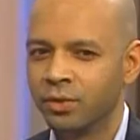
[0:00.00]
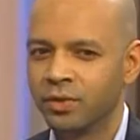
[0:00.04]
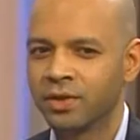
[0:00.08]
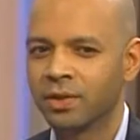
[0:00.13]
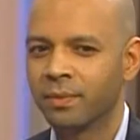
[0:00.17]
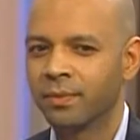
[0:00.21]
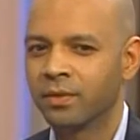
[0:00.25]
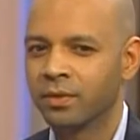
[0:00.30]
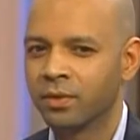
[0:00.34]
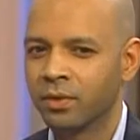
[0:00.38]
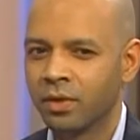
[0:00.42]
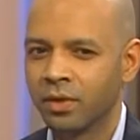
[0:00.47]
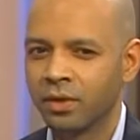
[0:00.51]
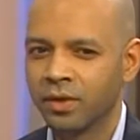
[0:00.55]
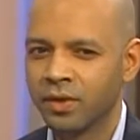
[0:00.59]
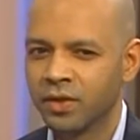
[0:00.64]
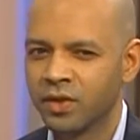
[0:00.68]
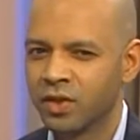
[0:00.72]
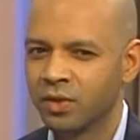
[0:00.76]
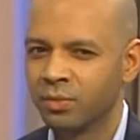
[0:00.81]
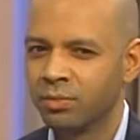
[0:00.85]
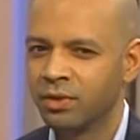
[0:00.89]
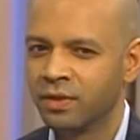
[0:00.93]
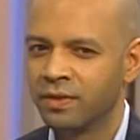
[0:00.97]
you're doing something wrong.
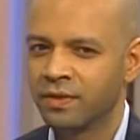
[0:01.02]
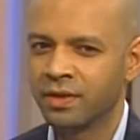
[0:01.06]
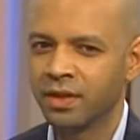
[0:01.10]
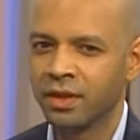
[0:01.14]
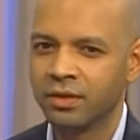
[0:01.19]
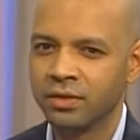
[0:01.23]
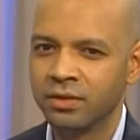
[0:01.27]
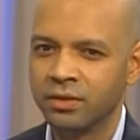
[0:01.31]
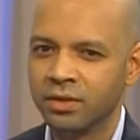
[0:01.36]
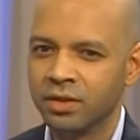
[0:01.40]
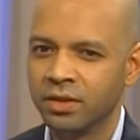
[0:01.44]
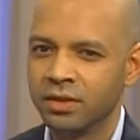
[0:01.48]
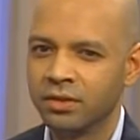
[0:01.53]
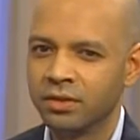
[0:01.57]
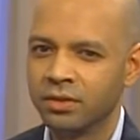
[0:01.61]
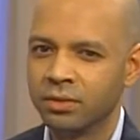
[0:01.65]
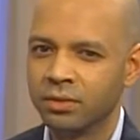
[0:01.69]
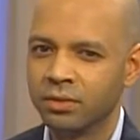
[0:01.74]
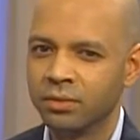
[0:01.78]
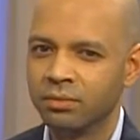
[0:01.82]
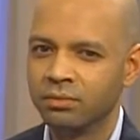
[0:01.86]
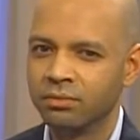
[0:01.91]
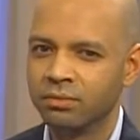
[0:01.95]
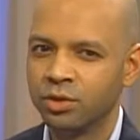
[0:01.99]
It just means that you need
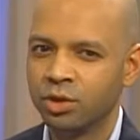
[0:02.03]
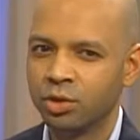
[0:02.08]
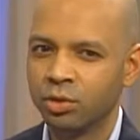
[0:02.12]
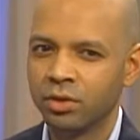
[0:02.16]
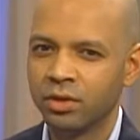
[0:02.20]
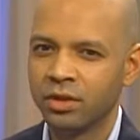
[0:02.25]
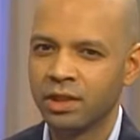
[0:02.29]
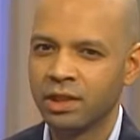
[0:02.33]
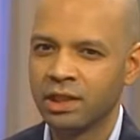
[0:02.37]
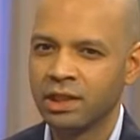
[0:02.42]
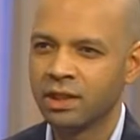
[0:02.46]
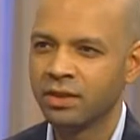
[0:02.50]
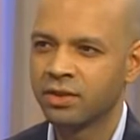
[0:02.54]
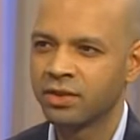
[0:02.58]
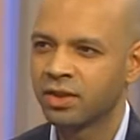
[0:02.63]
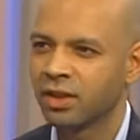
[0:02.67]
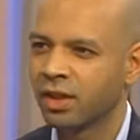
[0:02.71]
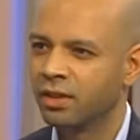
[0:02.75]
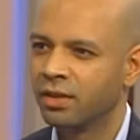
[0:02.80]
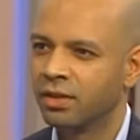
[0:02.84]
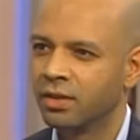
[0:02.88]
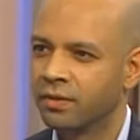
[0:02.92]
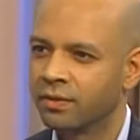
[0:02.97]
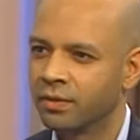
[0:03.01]
to do it in a
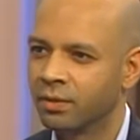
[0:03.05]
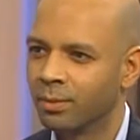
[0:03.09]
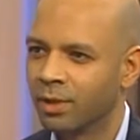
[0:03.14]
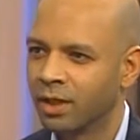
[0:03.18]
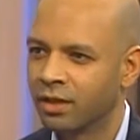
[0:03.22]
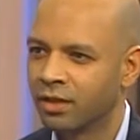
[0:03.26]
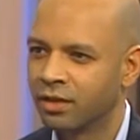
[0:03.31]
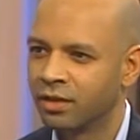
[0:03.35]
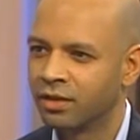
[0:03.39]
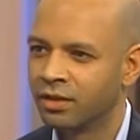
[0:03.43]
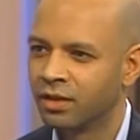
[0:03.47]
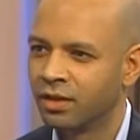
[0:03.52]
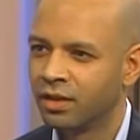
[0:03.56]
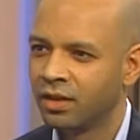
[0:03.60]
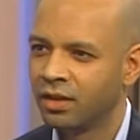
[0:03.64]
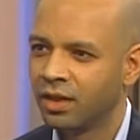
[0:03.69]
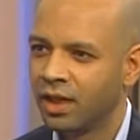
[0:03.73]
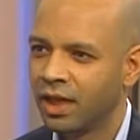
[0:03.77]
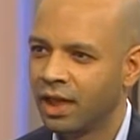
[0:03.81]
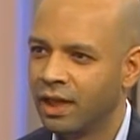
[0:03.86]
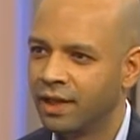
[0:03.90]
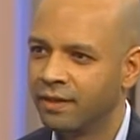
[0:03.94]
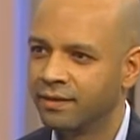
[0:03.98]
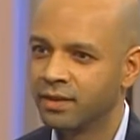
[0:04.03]
slightly different manner.
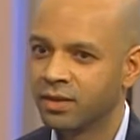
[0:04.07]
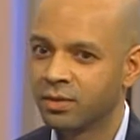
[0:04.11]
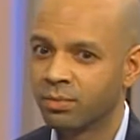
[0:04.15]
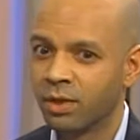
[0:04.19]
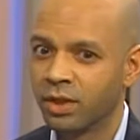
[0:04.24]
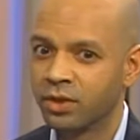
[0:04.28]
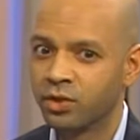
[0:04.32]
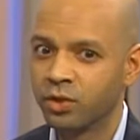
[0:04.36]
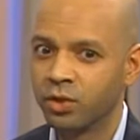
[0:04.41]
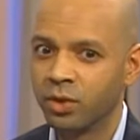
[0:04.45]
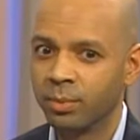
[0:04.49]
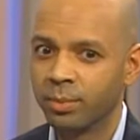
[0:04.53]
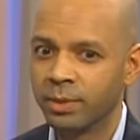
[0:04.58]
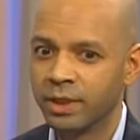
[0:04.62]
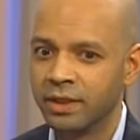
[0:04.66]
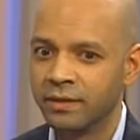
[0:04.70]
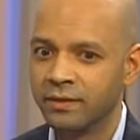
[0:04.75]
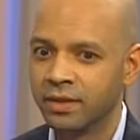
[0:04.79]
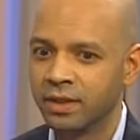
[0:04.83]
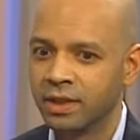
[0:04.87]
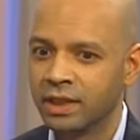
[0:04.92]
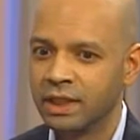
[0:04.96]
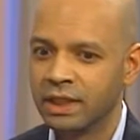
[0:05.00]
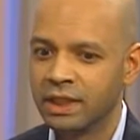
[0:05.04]
And this might show up
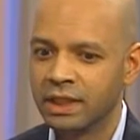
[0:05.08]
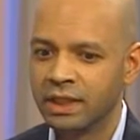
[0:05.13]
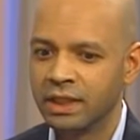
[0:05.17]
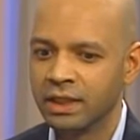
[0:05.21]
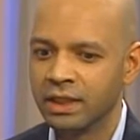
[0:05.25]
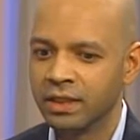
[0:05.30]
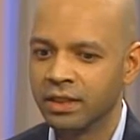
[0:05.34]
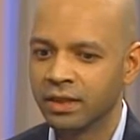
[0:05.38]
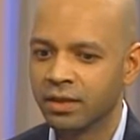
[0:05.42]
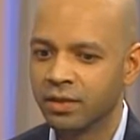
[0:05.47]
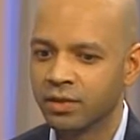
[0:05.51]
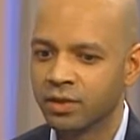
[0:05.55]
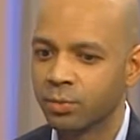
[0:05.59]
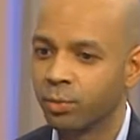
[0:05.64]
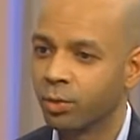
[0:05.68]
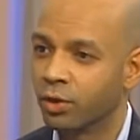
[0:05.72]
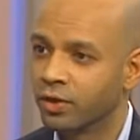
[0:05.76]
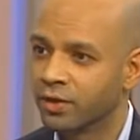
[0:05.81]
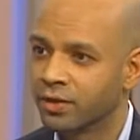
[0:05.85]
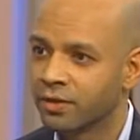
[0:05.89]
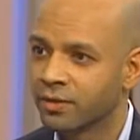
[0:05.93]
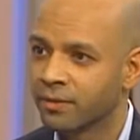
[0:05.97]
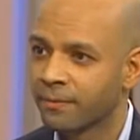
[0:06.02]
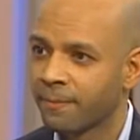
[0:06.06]
even in
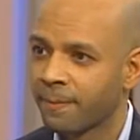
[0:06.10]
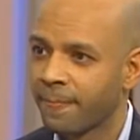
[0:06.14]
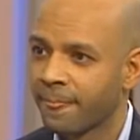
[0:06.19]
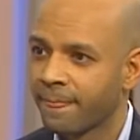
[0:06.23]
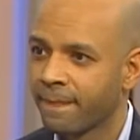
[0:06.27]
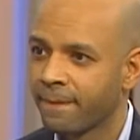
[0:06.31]
sports.